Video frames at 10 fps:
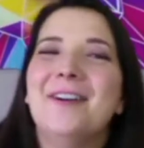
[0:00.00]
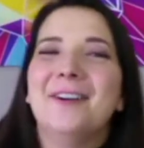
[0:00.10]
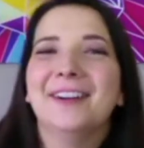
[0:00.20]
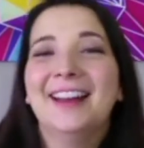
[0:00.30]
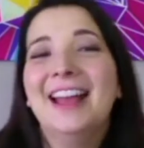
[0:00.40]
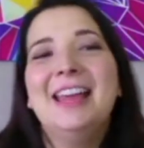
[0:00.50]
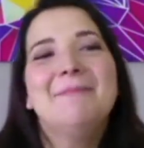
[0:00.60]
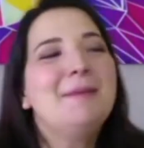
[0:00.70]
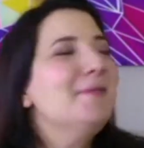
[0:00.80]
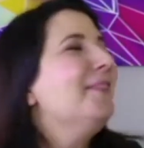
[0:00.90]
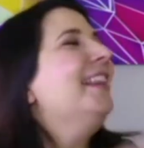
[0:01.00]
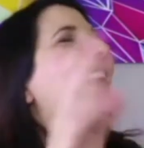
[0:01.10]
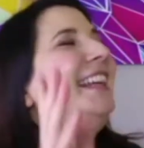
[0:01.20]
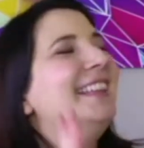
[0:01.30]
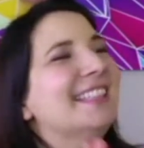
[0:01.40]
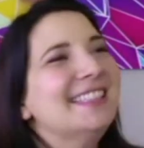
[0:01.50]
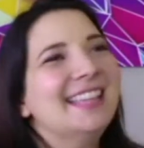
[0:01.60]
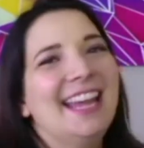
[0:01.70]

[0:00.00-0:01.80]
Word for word: or maybe if I light this